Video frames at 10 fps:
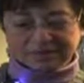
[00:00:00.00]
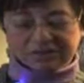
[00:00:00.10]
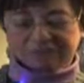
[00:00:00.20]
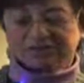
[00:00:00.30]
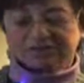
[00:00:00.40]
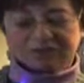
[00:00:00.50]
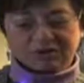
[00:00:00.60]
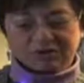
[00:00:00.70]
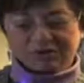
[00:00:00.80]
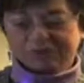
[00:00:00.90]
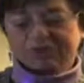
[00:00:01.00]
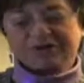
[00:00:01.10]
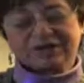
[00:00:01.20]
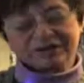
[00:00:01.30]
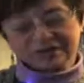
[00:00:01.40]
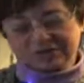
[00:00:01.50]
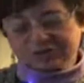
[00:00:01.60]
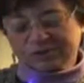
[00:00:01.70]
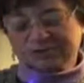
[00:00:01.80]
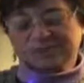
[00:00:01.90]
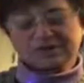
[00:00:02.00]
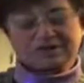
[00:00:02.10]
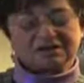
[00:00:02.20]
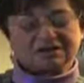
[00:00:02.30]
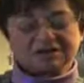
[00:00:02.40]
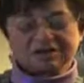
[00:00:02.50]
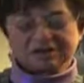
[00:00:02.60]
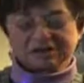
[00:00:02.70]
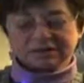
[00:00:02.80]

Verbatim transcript: Susan Roney O'Brien, Joyce Heon.